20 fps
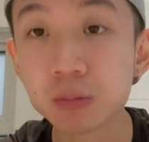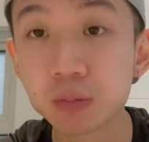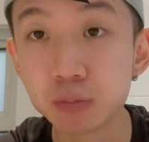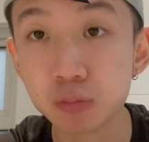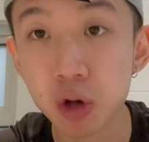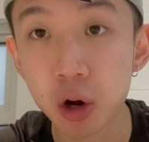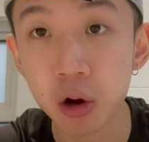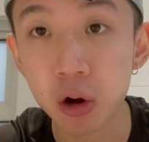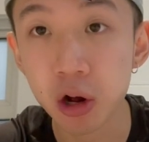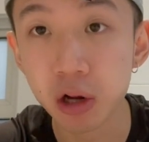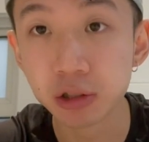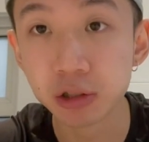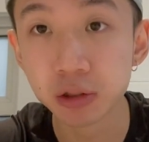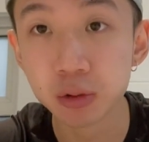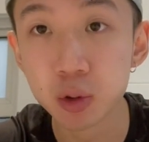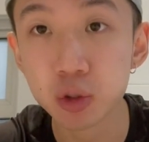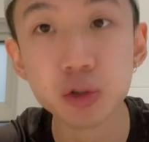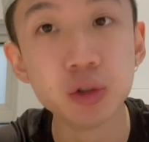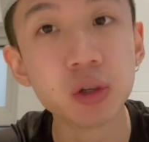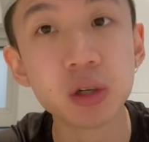The hot
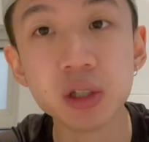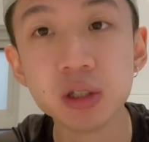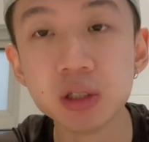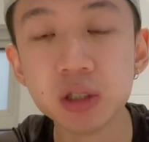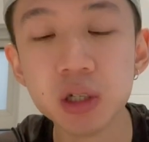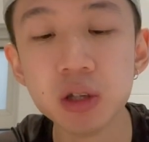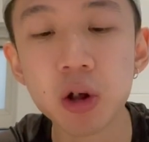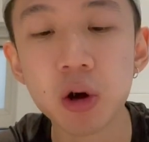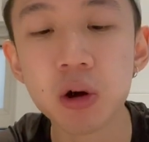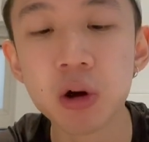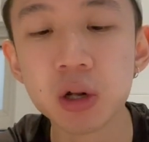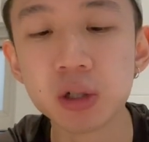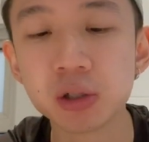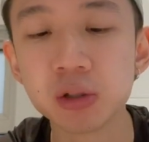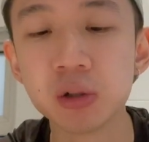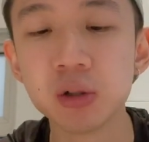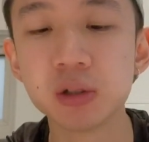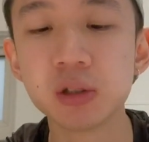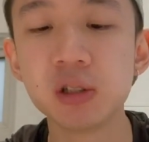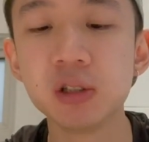sauce, you can see the hot
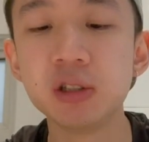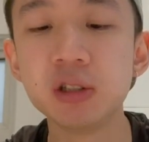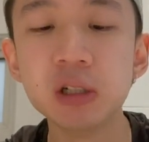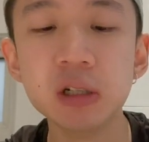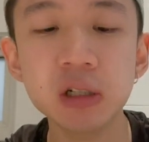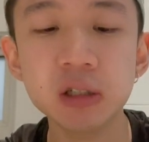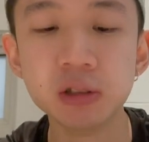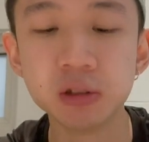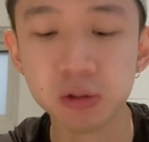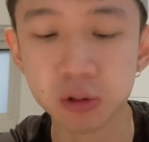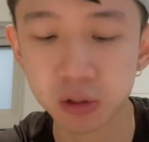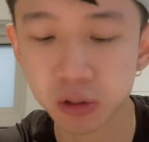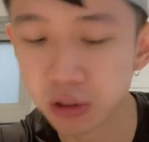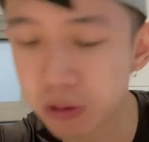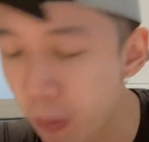sauce, the chili sauce.